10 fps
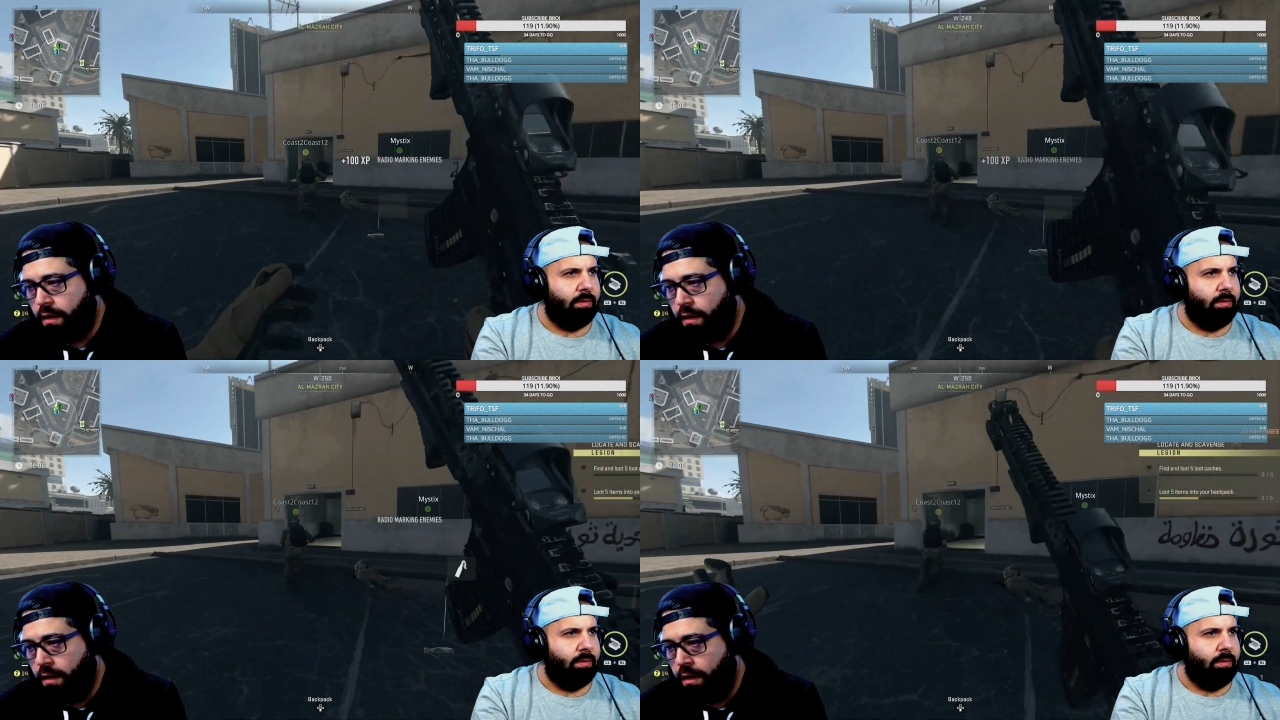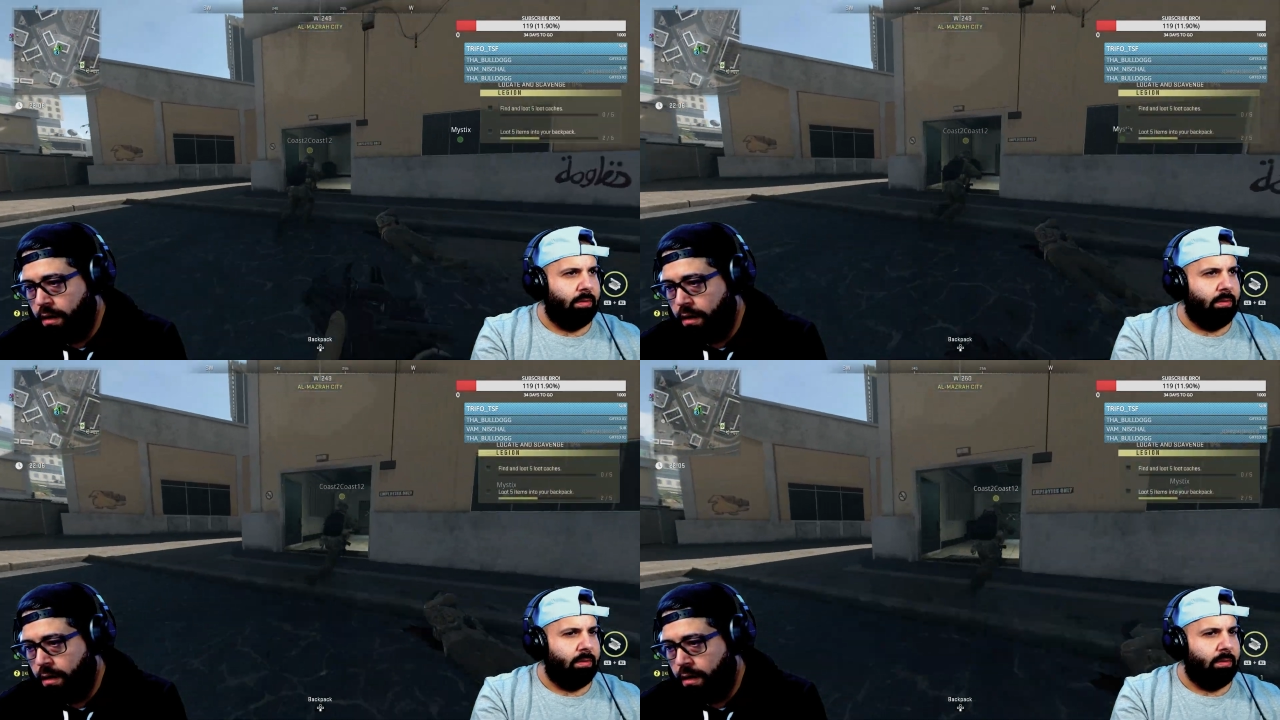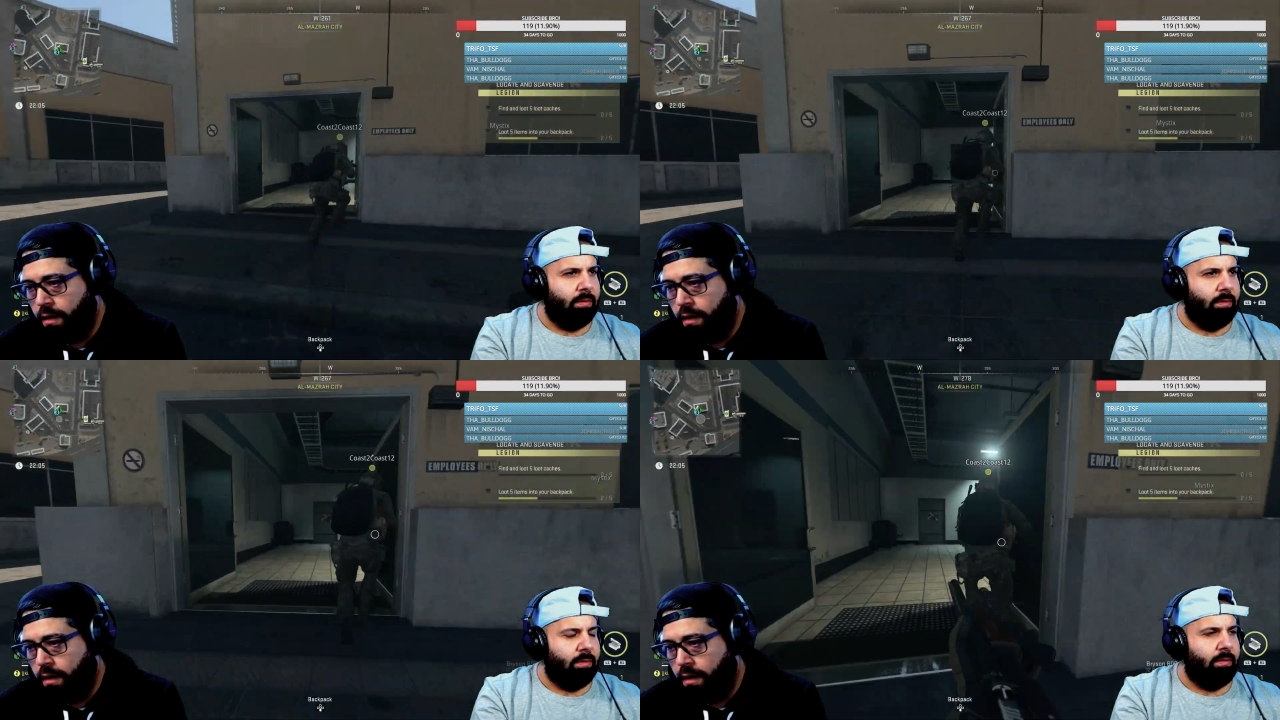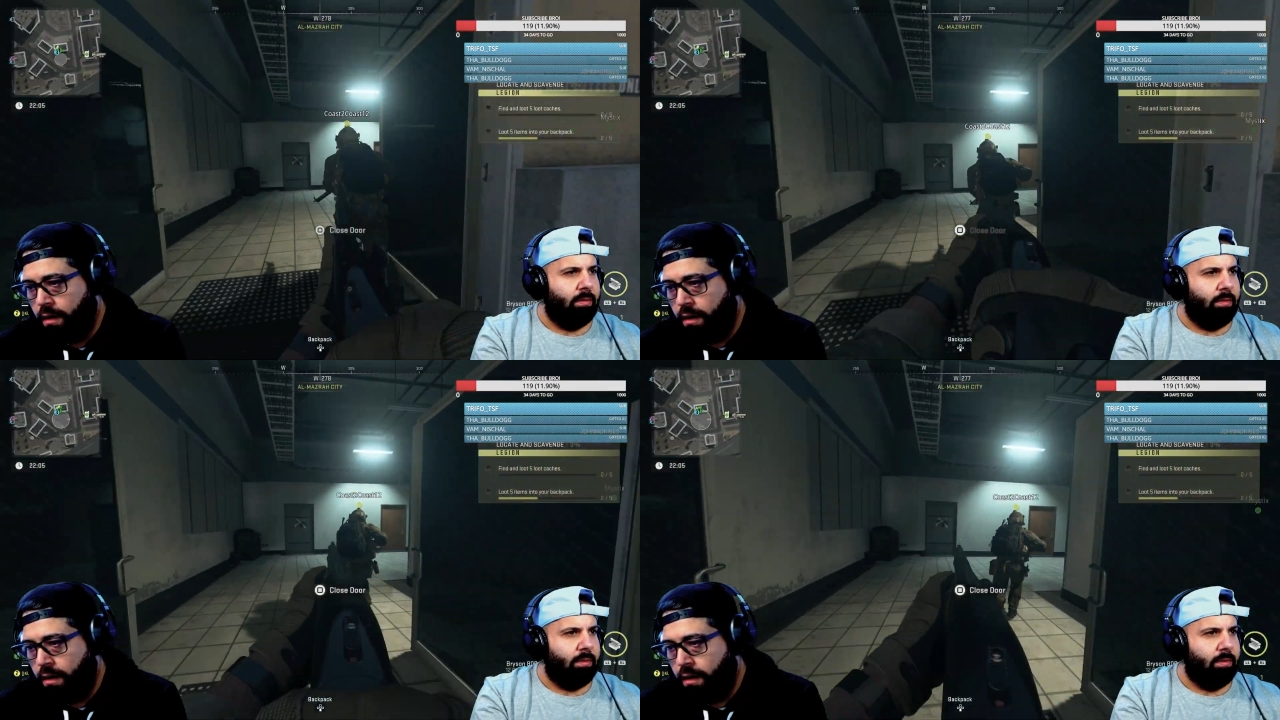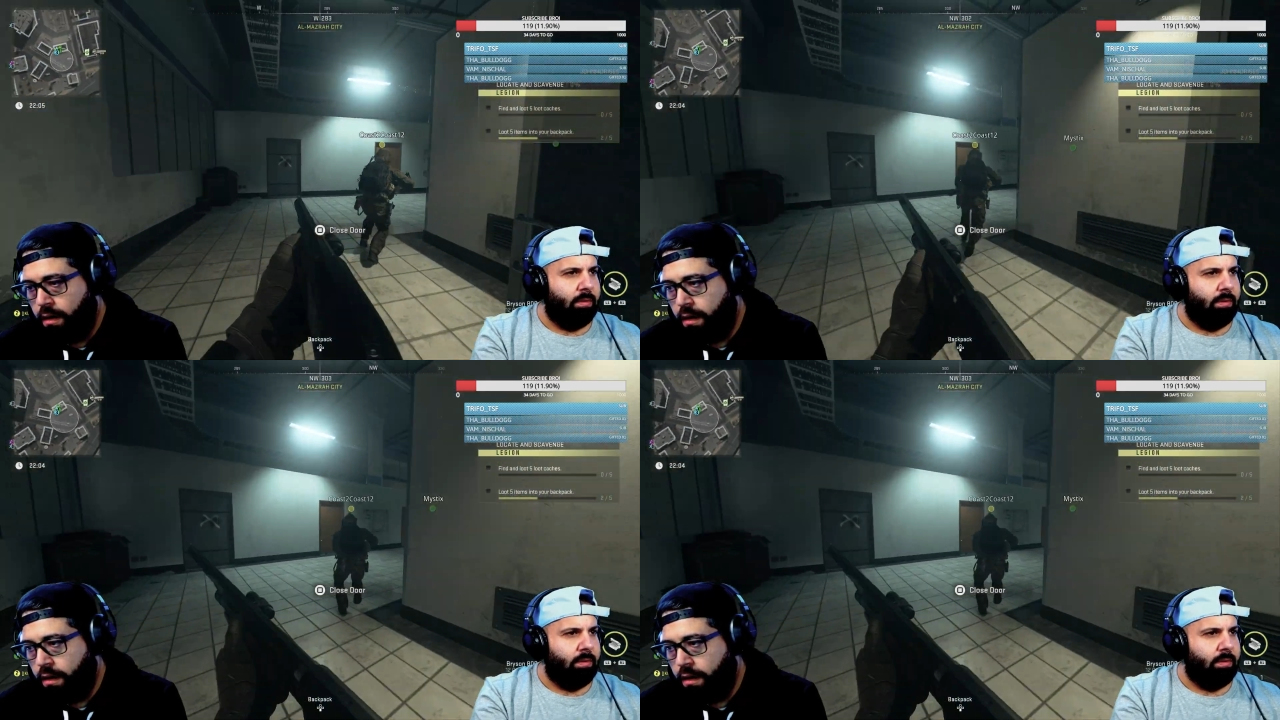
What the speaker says: Nothing is said.